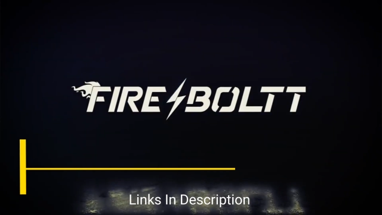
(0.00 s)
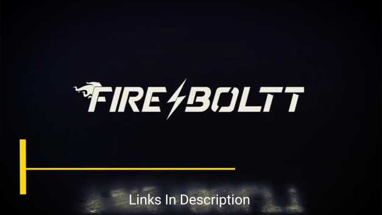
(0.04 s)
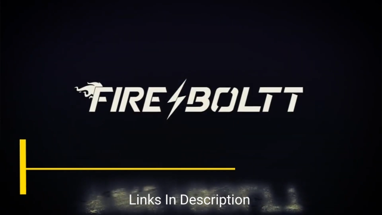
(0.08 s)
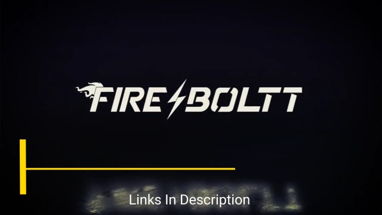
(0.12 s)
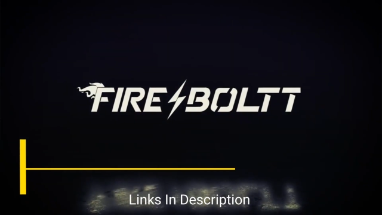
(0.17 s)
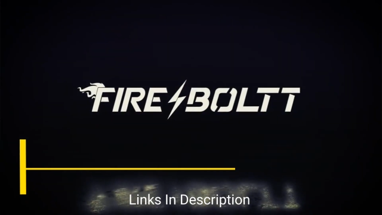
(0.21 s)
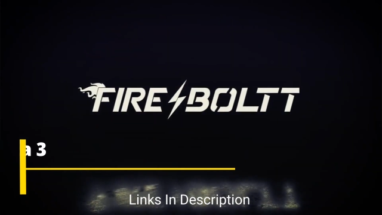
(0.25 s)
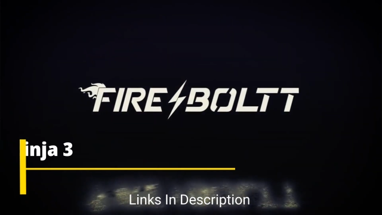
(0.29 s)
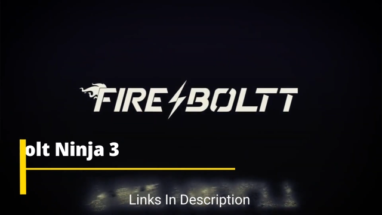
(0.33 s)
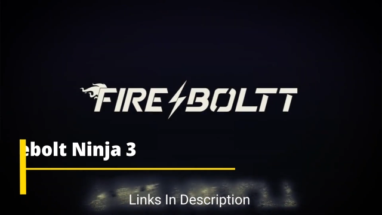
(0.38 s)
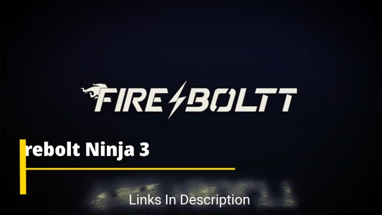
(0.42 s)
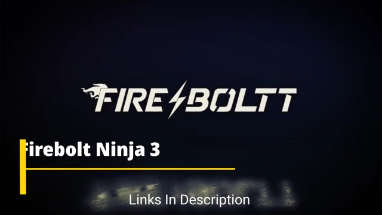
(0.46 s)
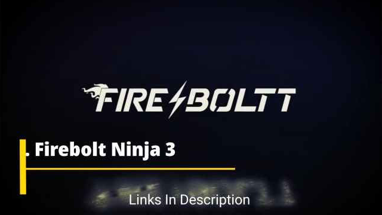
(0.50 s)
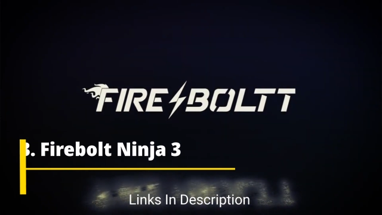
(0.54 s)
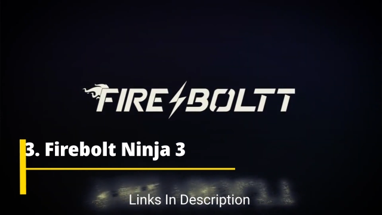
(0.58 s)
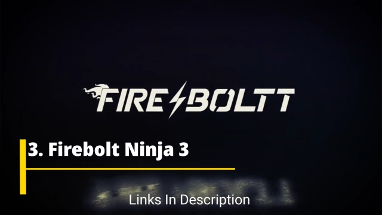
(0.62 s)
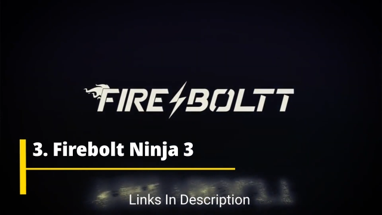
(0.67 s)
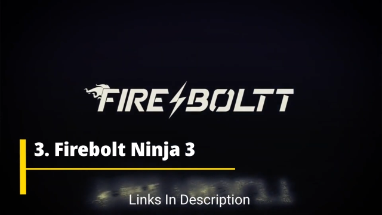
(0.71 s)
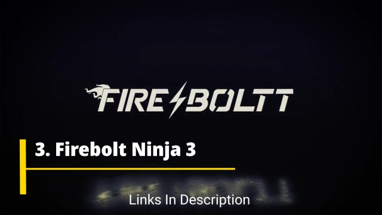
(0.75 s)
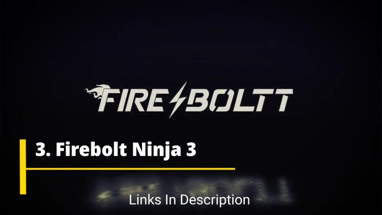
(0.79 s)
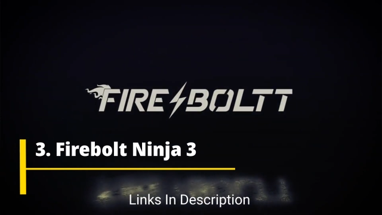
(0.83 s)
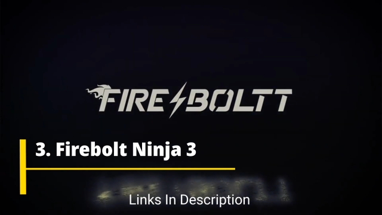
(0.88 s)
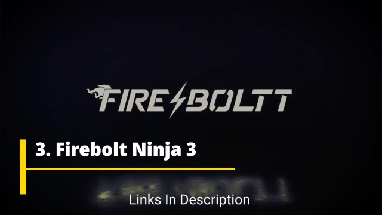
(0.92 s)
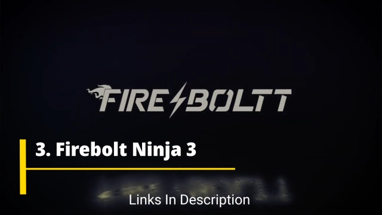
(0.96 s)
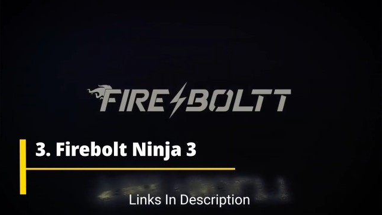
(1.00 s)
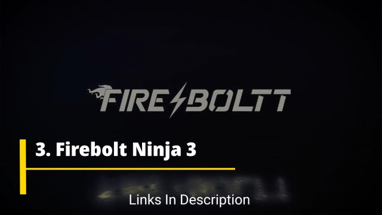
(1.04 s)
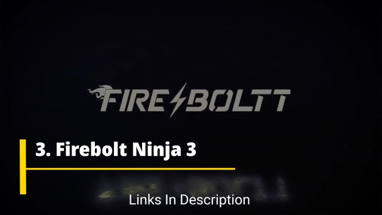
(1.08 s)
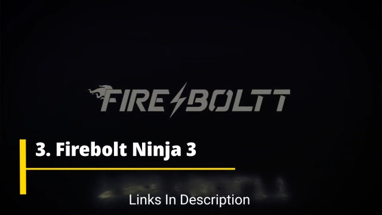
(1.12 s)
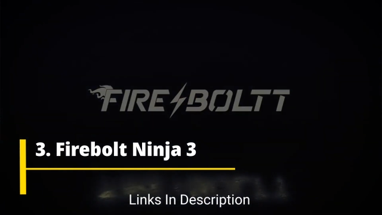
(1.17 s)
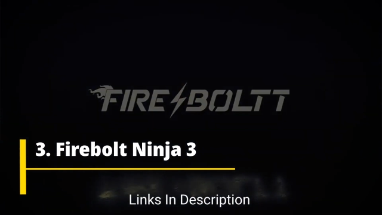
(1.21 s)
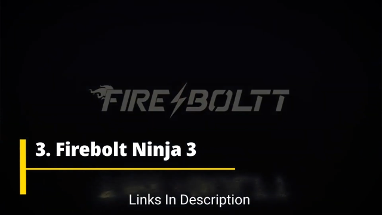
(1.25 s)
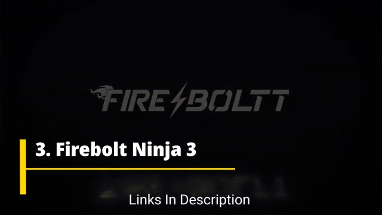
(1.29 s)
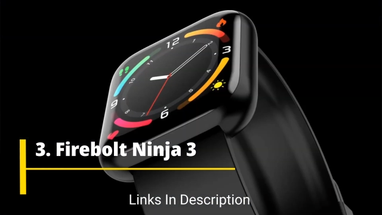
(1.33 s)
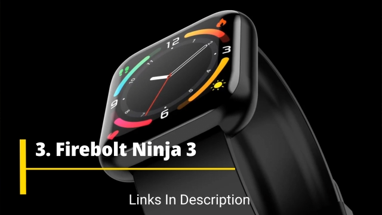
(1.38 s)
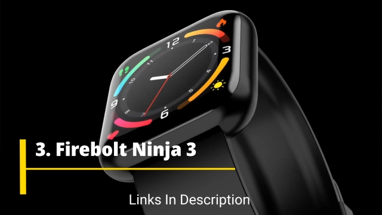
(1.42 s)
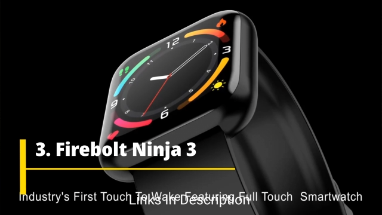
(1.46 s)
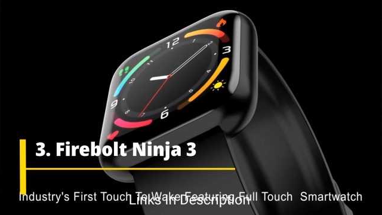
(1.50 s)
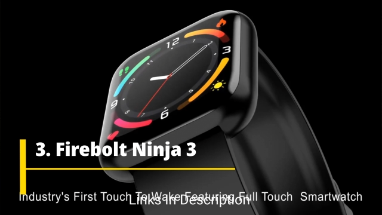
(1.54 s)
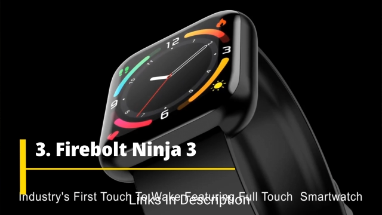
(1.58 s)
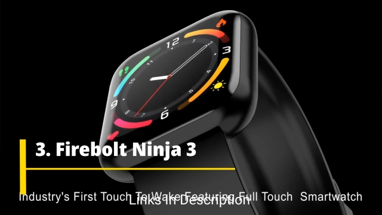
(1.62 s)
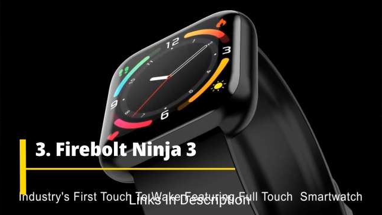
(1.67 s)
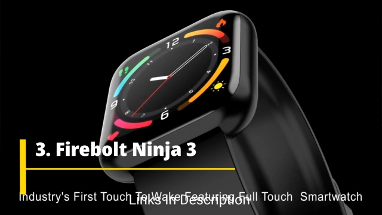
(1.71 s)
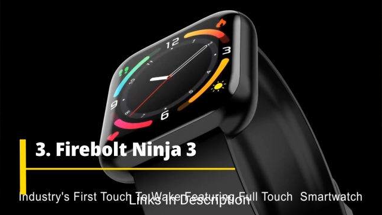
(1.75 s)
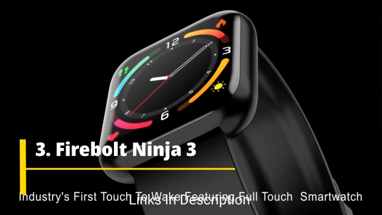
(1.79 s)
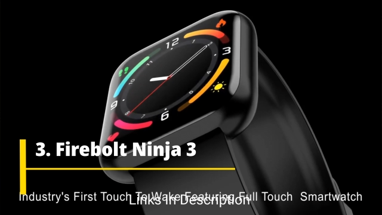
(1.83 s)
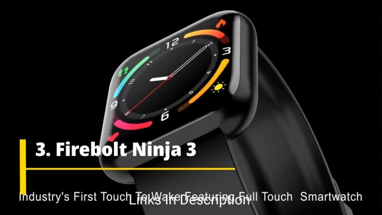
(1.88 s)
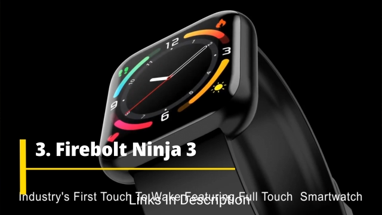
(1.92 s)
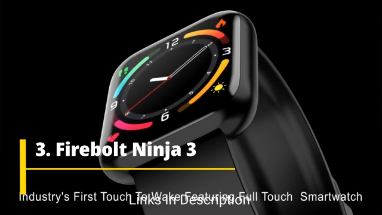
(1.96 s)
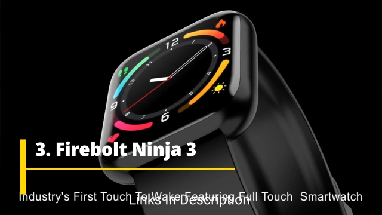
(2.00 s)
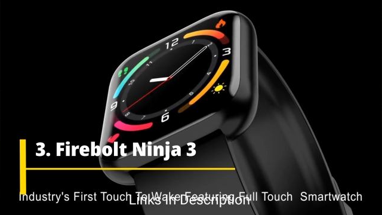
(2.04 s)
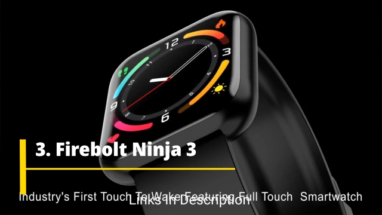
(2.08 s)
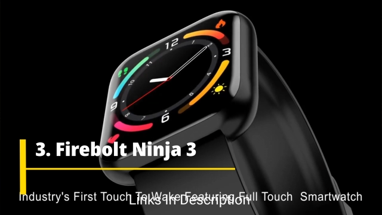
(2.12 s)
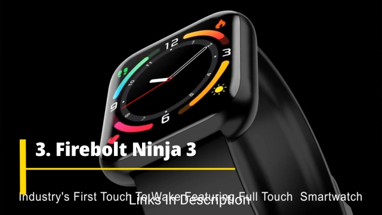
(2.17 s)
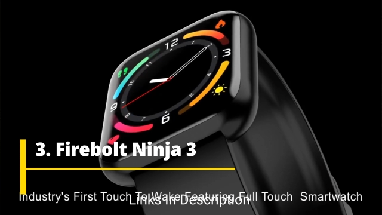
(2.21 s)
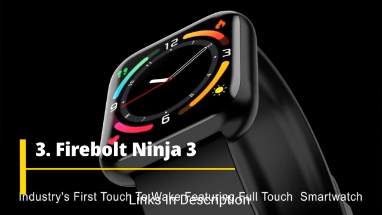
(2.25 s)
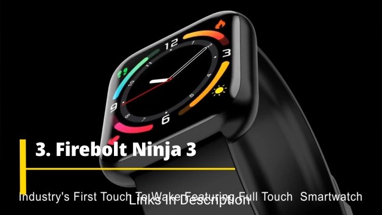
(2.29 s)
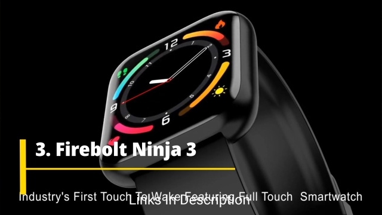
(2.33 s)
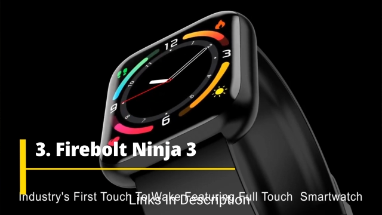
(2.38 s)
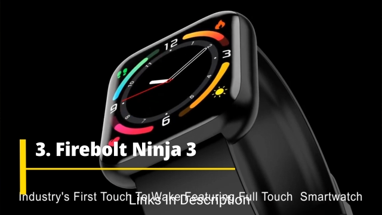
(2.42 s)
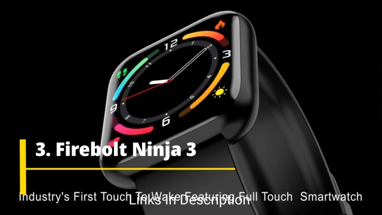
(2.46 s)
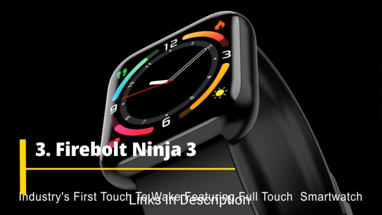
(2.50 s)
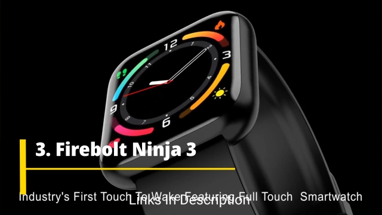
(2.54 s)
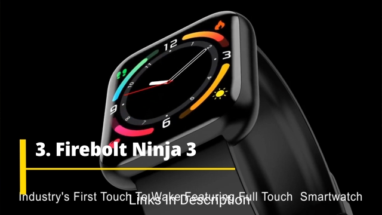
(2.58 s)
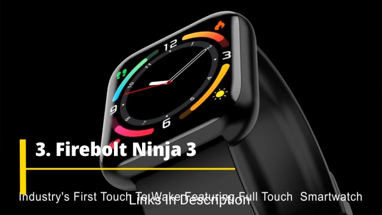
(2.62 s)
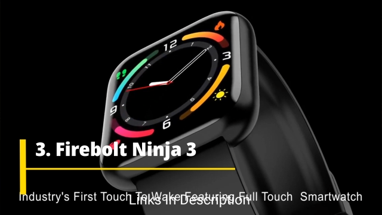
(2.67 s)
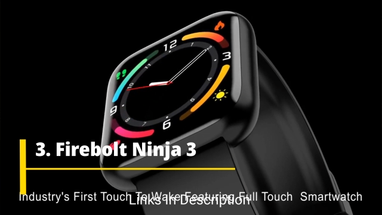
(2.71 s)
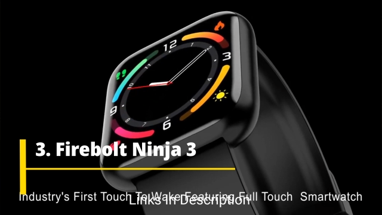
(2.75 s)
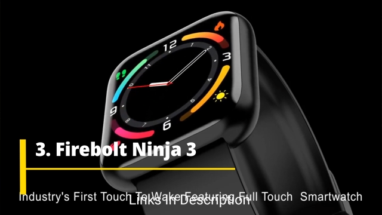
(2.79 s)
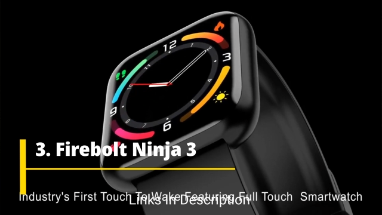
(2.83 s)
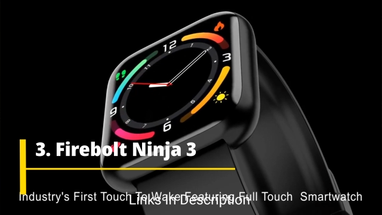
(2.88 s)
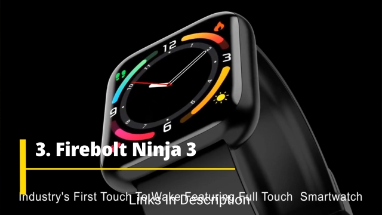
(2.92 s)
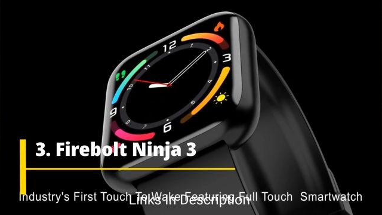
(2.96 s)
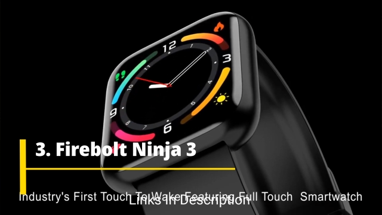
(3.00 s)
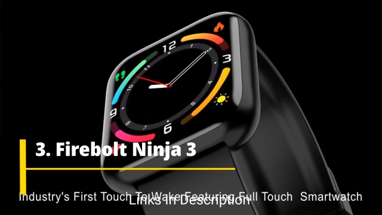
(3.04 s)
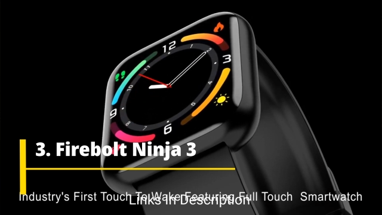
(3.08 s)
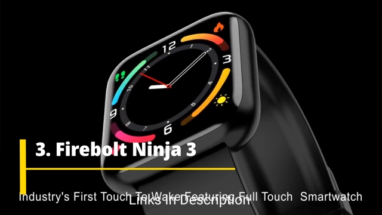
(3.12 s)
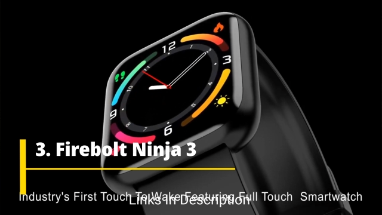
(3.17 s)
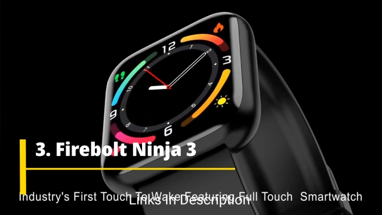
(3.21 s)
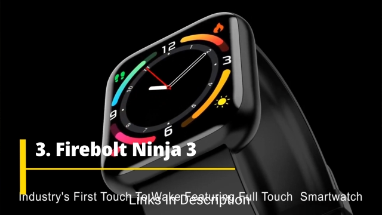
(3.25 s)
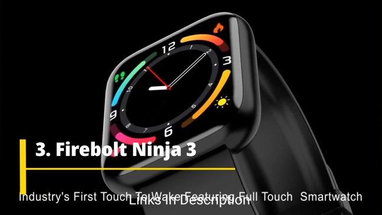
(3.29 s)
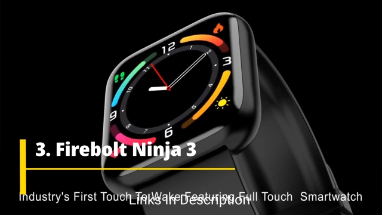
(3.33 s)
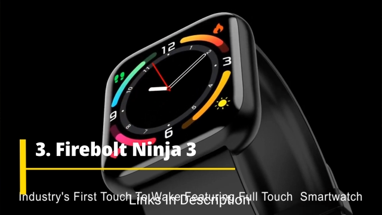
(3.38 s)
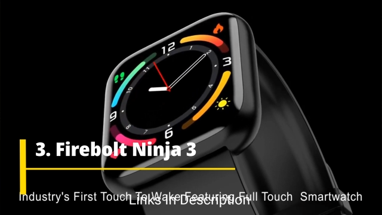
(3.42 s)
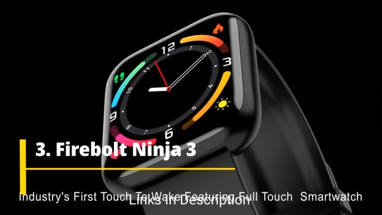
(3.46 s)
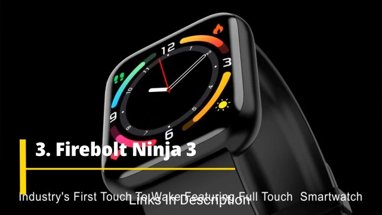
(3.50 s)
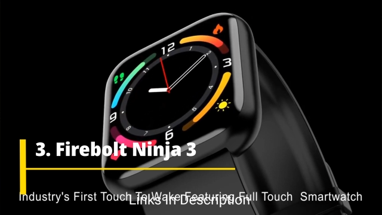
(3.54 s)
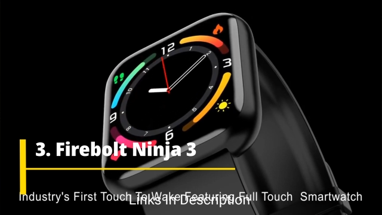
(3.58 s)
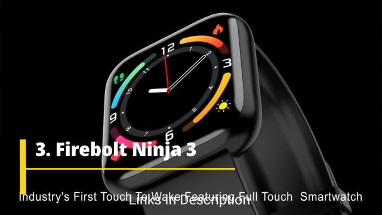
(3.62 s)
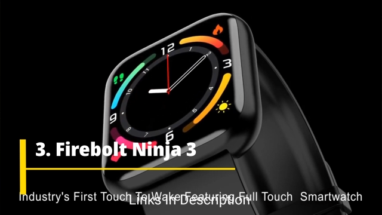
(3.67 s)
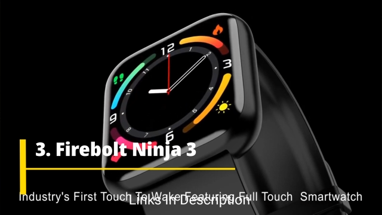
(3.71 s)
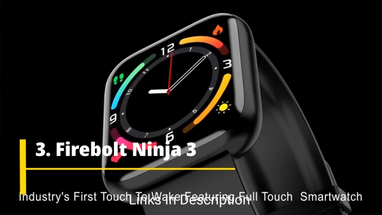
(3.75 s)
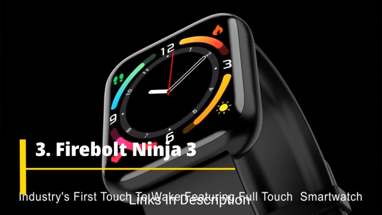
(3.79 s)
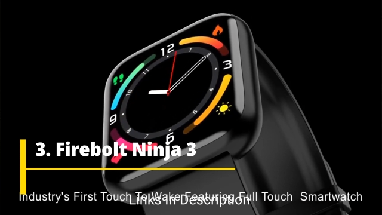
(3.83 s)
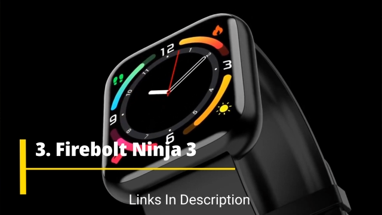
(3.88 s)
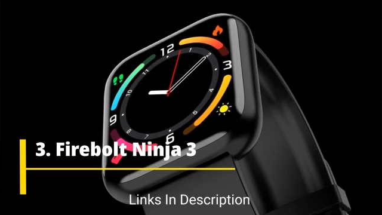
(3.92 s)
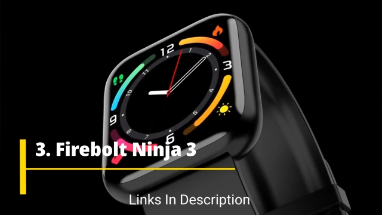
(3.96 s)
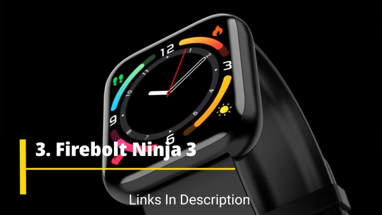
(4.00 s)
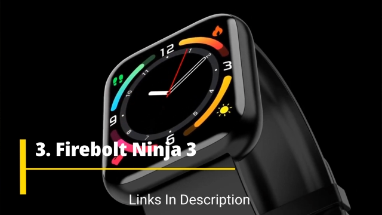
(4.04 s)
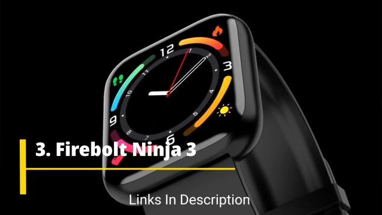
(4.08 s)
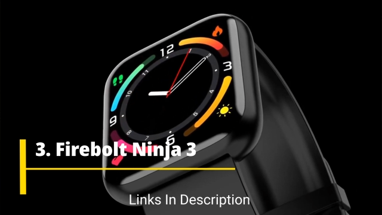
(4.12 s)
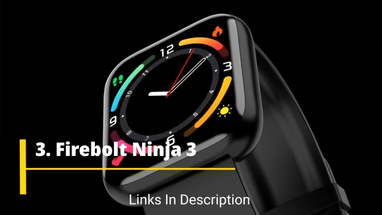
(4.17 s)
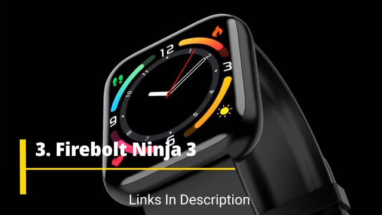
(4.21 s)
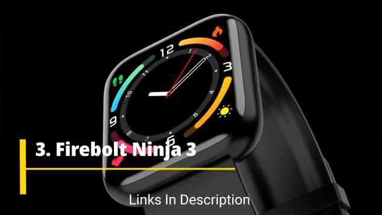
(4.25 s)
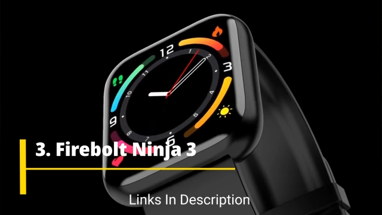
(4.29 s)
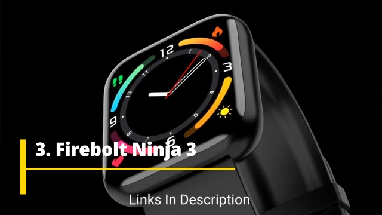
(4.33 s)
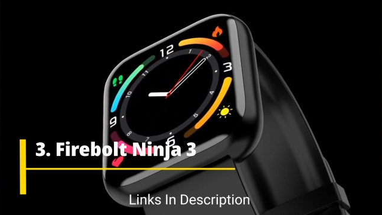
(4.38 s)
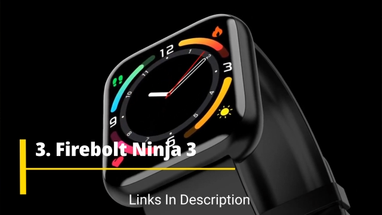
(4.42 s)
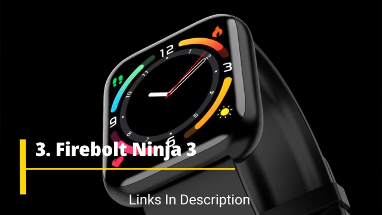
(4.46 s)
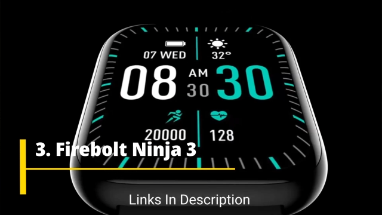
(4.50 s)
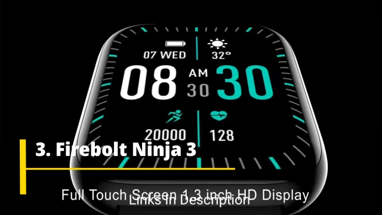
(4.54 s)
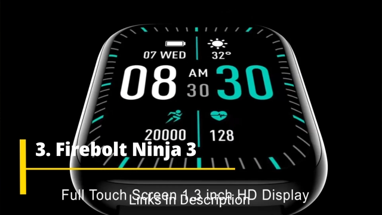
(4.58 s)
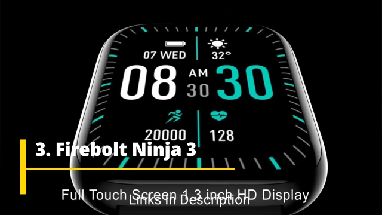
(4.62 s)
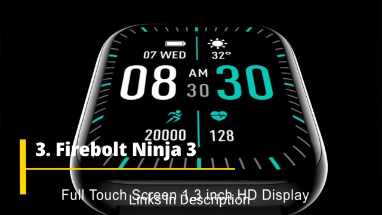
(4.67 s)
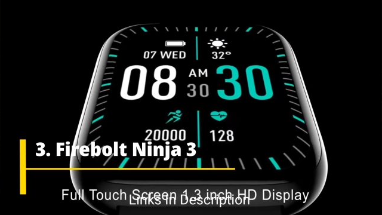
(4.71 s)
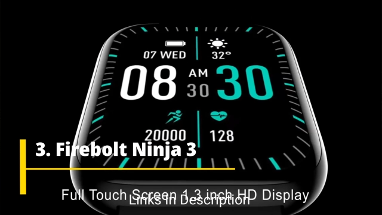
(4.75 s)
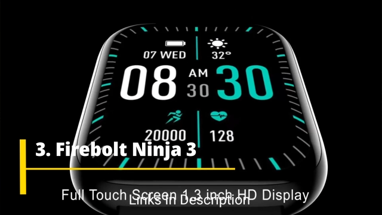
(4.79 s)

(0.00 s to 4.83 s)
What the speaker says: Nobody's mouth can be seen.